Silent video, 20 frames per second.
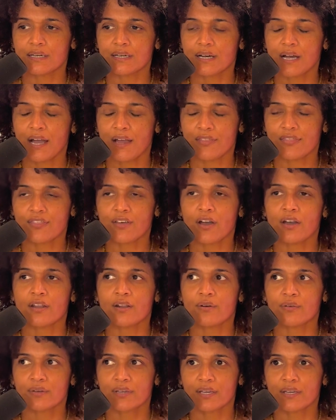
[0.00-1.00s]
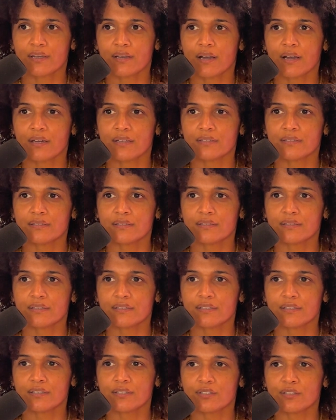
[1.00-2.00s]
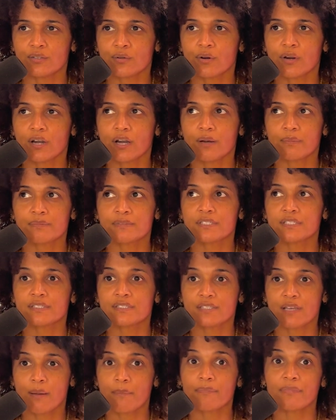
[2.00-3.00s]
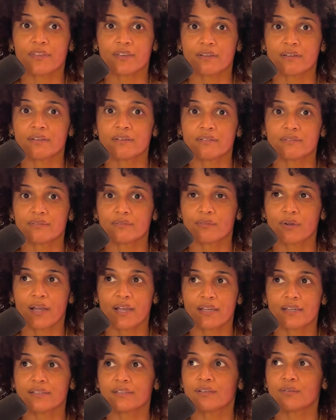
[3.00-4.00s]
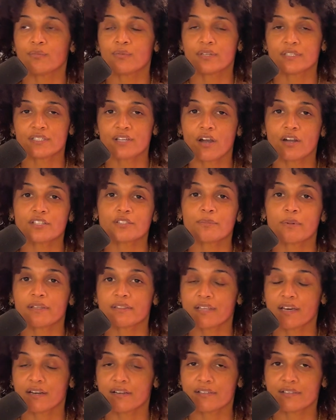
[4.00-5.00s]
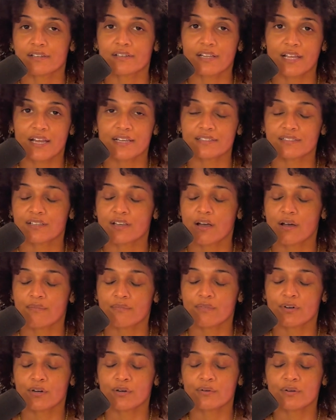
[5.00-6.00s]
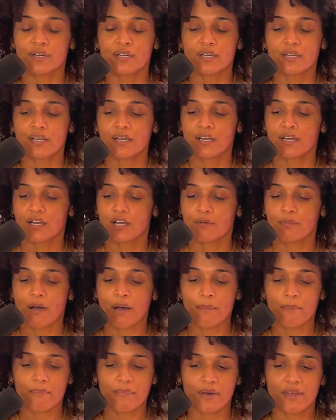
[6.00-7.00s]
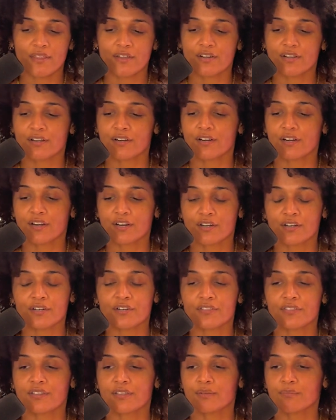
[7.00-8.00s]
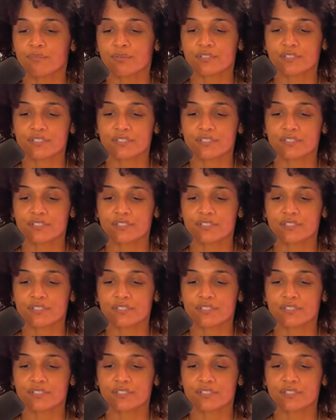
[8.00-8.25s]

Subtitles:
I thought, okay, God, you're up to something, right? We talked about that in our last combo about Mother Earth and